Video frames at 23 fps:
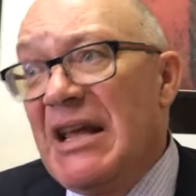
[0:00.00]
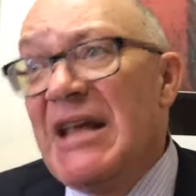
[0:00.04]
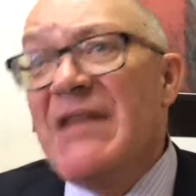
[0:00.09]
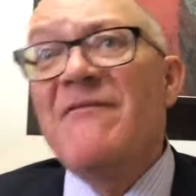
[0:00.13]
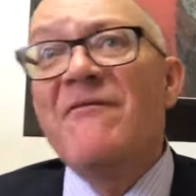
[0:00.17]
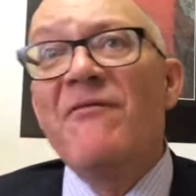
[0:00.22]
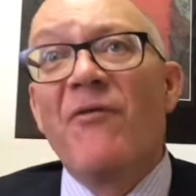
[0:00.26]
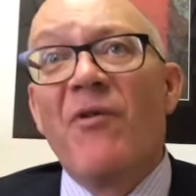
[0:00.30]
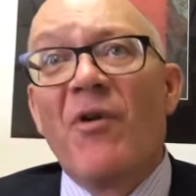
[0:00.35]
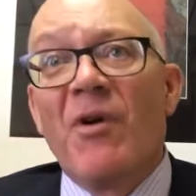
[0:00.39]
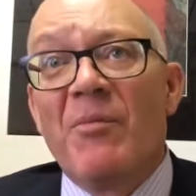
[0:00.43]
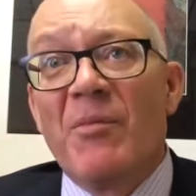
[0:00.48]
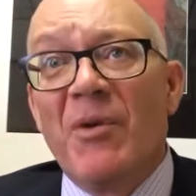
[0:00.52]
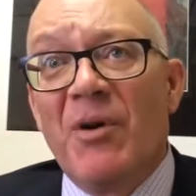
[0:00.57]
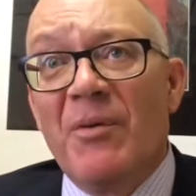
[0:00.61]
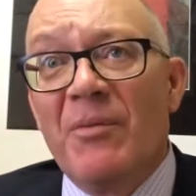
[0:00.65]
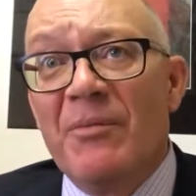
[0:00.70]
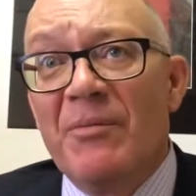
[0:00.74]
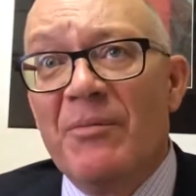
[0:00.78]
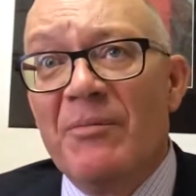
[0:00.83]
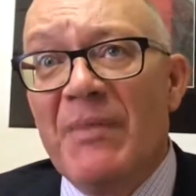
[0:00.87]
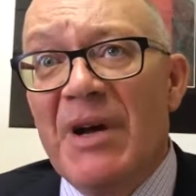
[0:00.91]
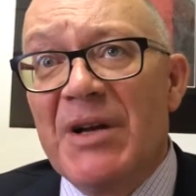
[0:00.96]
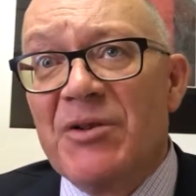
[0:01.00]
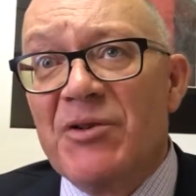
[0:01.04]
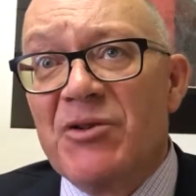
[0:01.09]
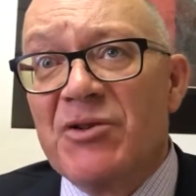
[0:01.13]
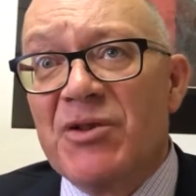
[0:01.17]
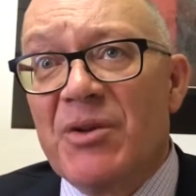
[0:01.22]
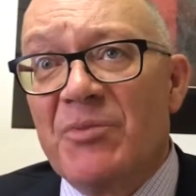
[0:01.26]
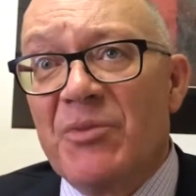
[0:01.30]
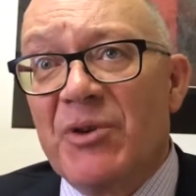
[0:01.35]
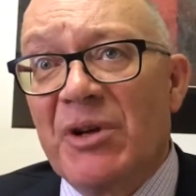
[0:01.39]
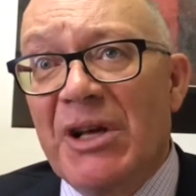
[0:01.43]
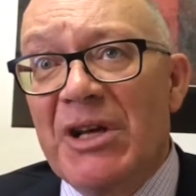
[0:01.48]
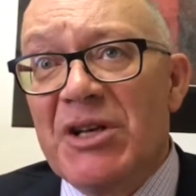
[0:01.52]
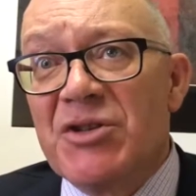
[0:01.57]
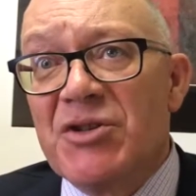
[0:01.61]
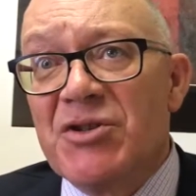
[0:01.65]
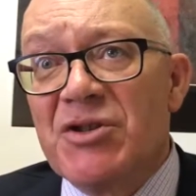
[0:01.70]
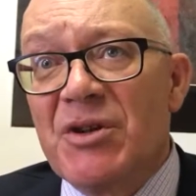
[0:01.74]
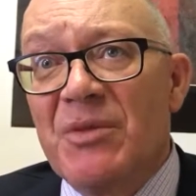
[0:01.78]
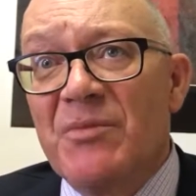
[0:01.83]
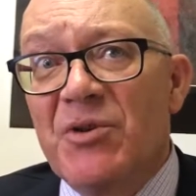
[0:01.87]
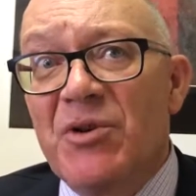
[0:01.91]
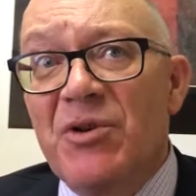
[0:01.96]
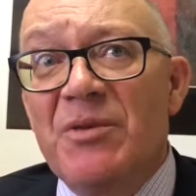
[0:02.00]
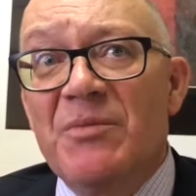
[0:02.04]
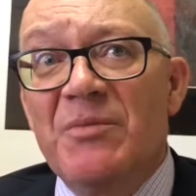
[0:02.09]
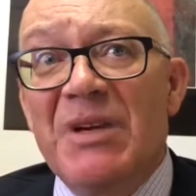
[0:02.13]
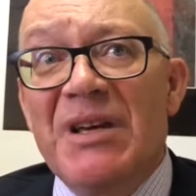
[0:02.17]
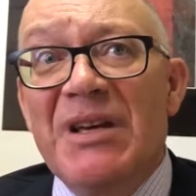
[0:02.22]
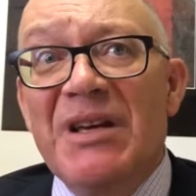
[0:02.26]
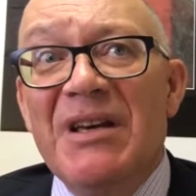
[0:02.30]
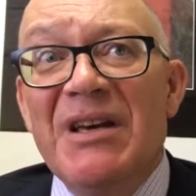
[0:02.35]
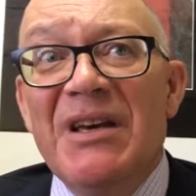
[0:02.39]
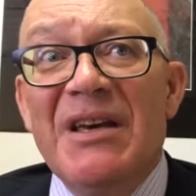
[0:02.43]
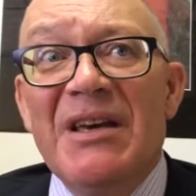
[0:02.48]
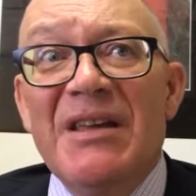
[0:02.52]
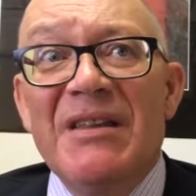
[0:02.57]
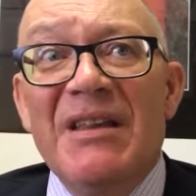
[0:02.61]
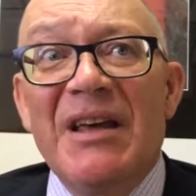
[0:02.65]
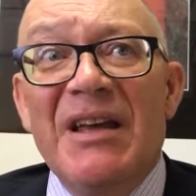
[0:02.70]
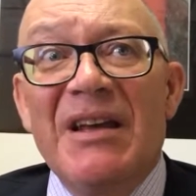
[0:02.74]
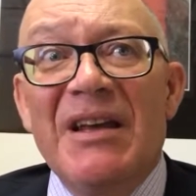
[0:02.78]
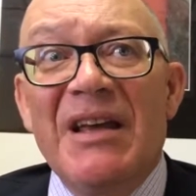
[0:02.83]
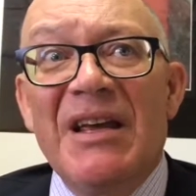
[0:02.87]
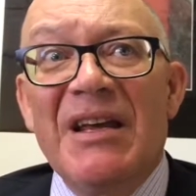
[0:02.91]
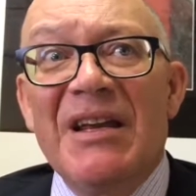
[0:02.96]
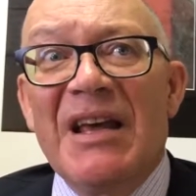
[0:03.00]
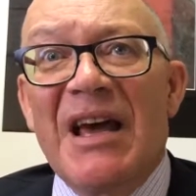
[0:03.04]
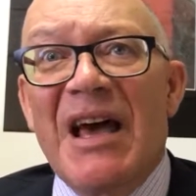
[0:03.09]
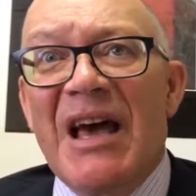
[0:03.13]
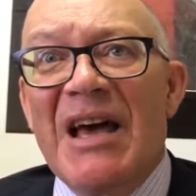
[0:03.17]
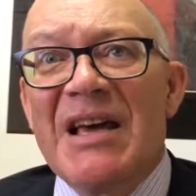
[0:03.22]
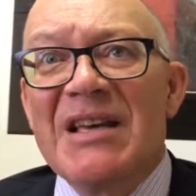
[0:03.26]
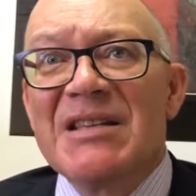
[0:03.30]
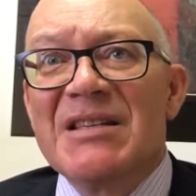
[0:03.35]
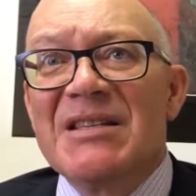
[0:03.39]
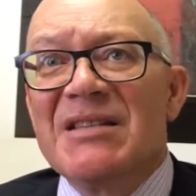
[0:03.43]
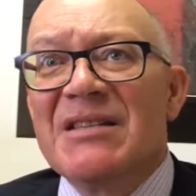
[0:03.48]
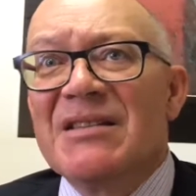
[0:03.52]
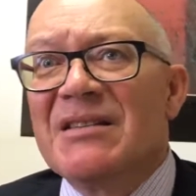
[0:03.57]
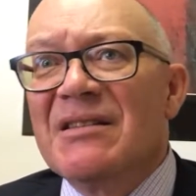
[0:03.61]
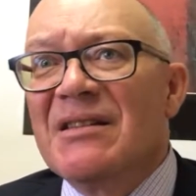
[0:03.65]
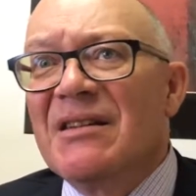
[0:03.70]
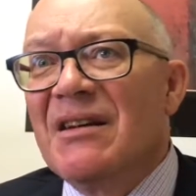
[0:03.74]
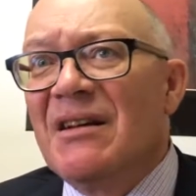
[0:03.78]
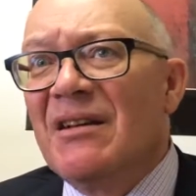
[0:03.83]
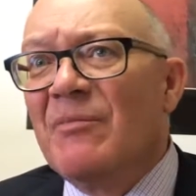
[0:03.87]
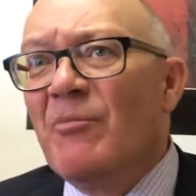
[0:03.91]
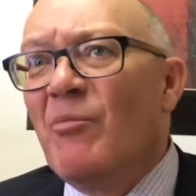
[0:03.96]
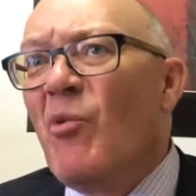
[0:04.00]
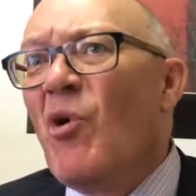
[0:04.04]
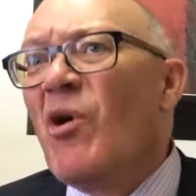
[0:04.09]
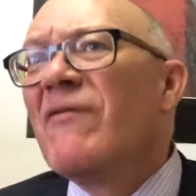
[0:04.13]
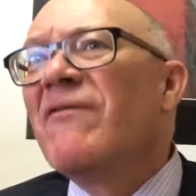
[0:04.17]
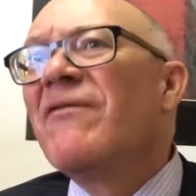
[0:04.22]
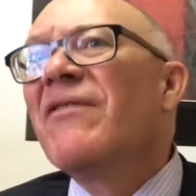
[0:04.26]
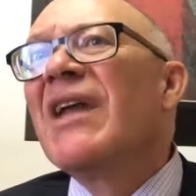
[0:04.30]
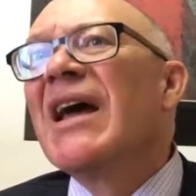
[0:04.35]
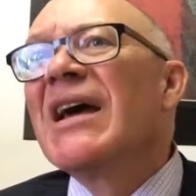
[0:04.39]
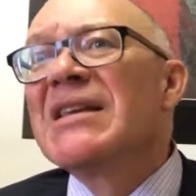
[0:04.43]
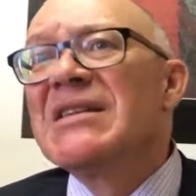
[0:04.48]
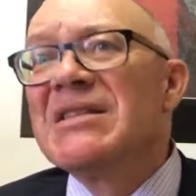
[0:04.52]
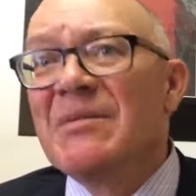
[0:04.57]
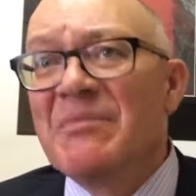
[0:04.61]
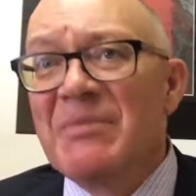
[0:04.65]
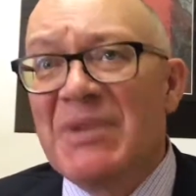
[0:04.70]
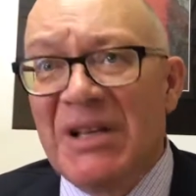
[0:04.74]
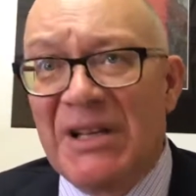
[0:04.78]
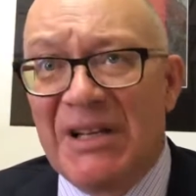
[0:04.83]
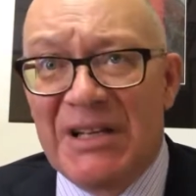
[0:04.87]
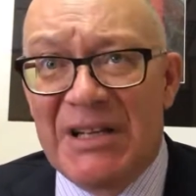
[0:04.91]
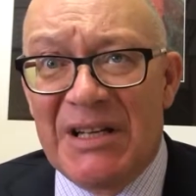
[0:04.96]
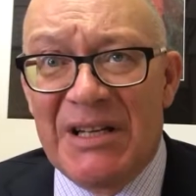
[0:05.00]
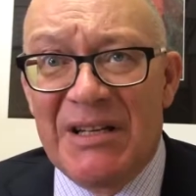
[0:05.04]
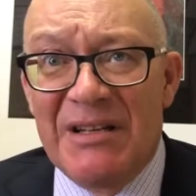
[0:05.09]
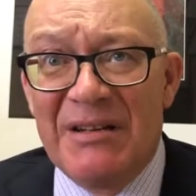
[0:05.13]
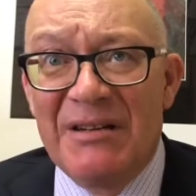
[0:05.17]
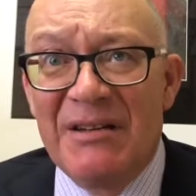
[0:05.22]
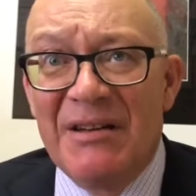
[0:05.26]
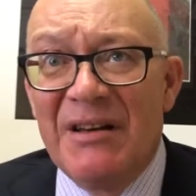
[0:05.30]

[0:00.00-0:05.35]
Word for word: informal mentorship relationship could be that it has more flexibility